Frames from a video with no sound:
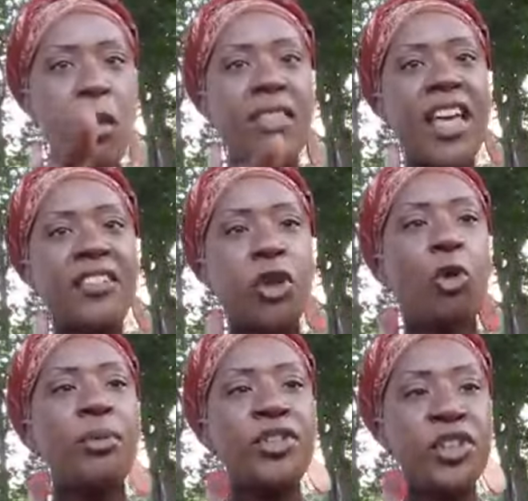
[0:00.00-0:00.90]
That's
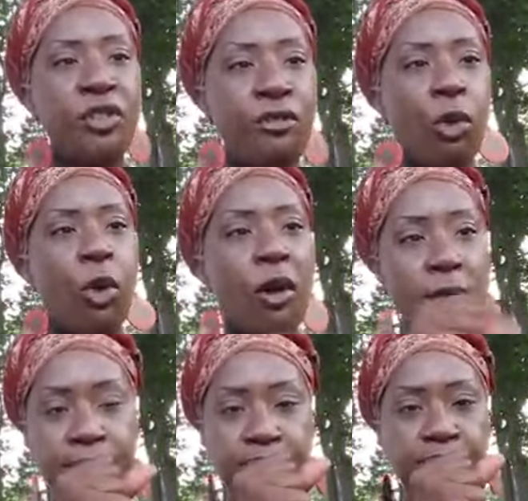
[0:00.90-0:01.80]
open to the floor.
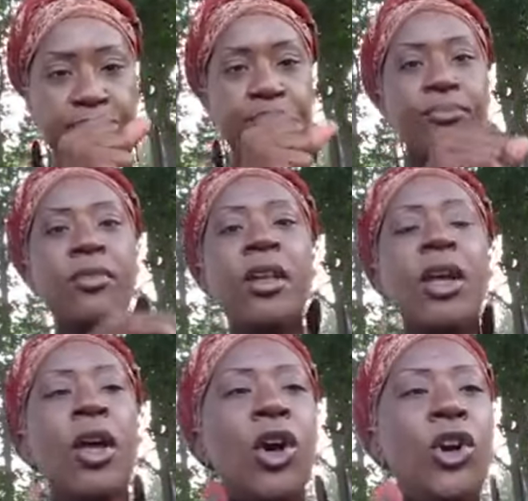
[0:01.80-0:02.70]

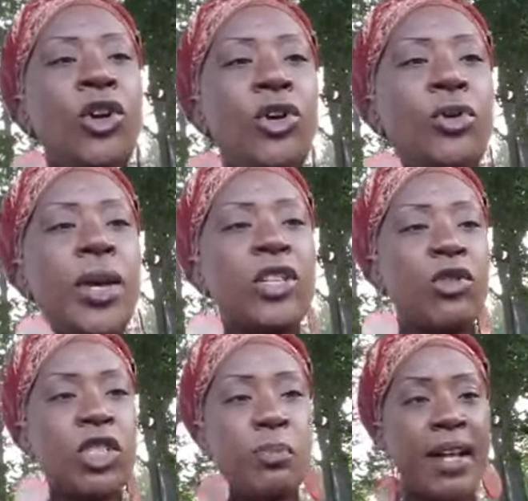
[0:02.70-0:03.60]
Who is
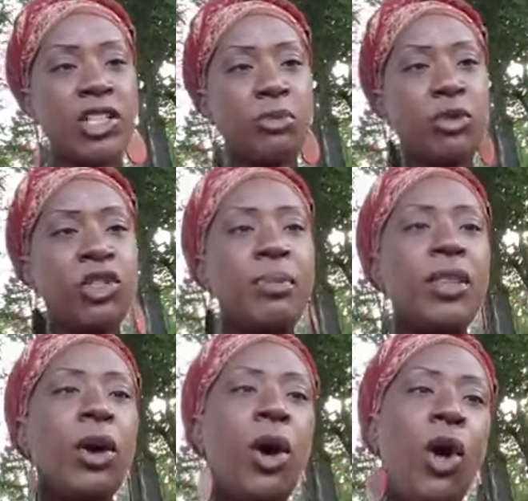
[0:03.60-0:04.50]
responsible to be
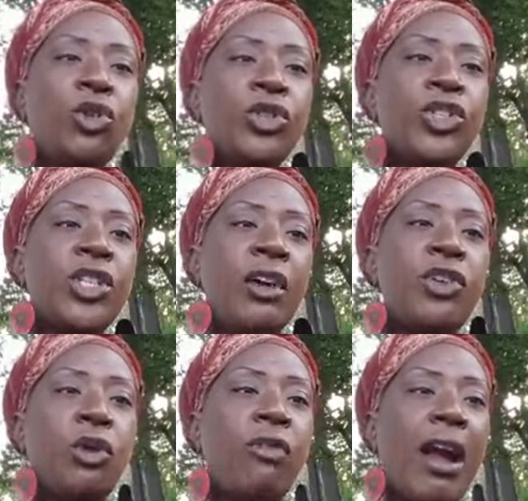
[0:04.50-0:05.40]
the holders of
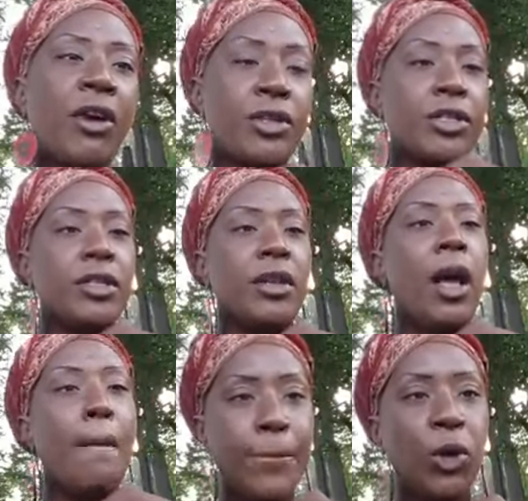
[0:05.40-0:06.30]
your
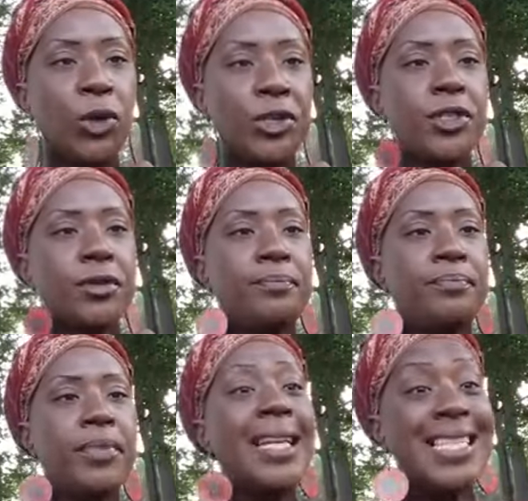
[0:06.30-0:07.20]
records? Moors,
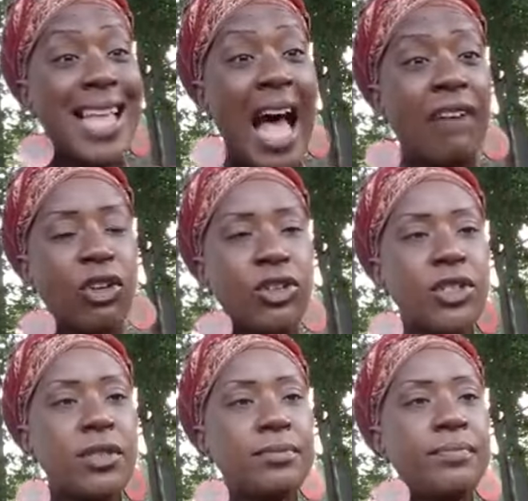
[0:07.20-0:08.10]

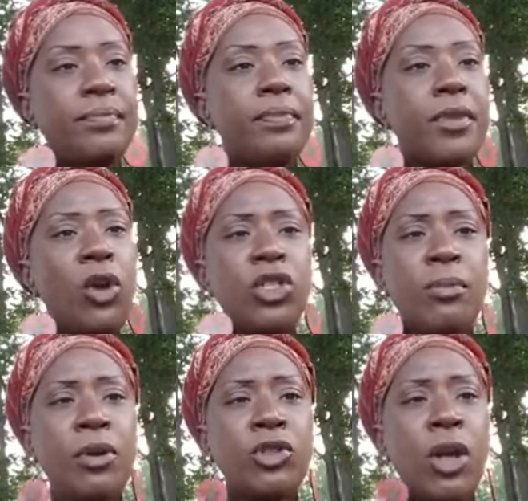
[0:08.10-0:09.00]
sovereigns. Who's
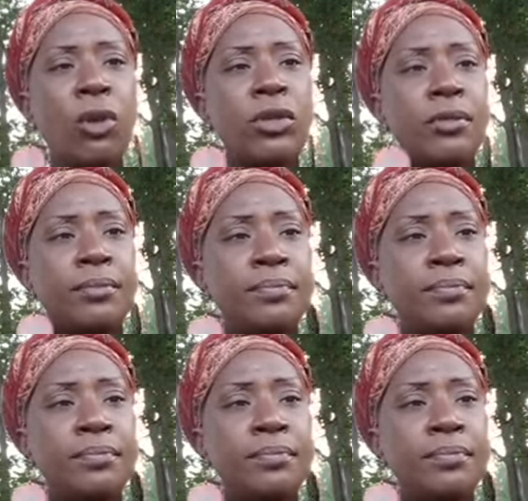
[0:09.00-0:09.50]
supposed to hold them?